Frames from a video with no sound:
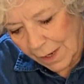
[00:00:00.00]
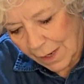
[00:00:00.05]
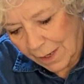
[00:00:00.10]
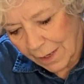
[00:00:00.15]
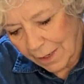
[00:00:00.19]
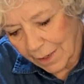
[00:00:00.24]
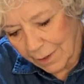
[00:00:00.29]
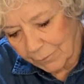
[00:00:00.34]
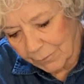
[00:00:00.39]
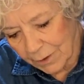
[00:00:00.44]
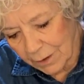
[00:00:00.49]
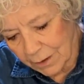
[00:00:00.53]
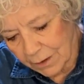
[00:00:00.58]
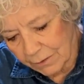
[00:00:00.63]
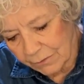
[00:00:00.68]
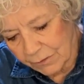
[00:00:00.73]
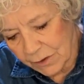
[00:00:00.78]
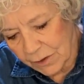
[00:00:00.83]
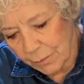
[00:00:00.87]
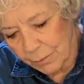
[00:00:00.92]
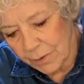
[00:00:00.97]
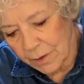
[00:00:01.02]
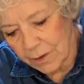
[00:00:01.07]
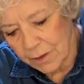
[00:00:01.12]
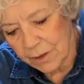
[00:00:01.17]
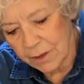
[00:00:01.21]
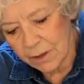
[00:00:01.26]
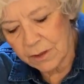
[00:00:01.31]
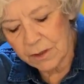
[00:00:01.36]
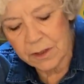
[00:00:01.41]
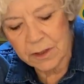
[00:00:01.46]
And I'm going to leave some in the
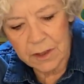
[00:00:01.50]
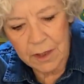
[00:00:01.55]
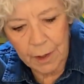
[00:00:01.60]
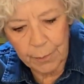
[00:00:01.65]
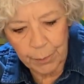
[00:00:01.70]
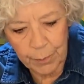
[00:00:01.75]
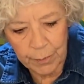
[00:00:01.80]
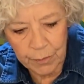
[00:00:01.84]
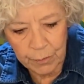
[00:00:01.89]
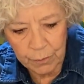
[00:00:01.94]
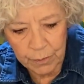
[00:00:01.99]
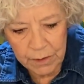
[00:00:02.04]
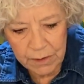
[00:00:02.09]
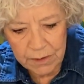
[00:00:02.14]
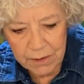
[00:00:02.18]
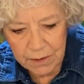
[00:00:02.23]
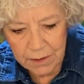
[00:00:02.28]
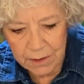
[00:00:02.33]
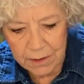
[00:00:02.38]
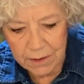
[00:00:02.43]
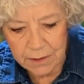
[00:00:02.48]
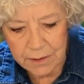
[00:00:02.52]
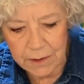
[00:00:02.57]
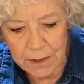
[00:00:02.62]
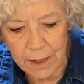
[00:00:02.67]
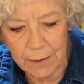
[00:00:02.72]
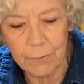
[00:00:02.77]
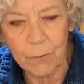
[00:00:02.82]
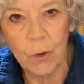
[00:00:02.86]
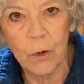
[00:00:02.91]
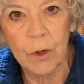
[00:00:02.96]
Dixie cup, and the reason is
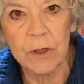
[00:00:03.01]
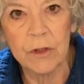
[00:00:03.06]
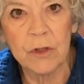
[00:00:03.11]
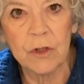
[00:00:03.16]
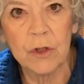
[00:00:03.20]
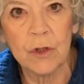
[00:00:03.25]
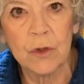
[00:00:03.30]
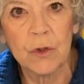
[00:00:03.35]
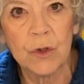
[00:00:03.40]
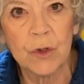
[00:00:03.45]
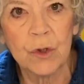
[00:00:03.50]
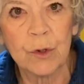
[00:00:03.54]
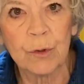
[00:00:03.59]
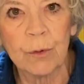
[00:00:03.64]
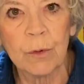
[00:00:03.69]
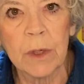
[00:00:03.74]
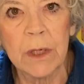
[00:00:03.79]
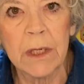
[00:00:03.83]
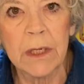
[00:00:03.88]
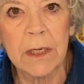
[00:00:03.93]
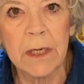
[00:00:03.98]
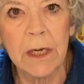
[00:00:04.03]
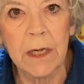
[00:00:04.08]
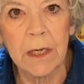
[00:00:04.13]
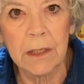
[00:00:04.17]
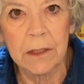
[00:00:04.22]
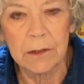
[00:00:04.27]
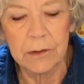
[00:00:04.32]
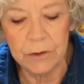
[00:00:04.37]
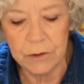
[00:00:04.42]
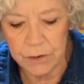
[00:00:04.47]
I'm going to use 3
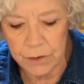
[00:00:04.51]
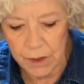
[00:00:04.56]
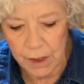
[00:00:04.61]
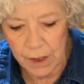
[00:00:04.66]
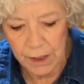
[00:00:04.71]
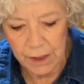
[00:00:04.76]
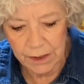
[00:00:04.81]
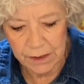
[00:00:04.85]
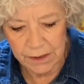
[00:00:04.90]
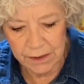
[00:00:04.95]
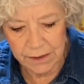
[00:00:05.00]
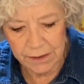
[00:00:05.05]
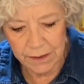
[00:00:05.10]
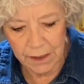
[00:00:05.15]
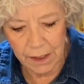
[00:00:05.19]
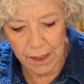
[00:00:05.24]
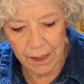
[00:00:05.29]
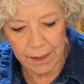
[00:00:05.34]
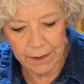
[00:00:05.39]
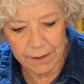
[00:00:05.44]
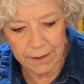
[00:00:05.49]
colors to dye.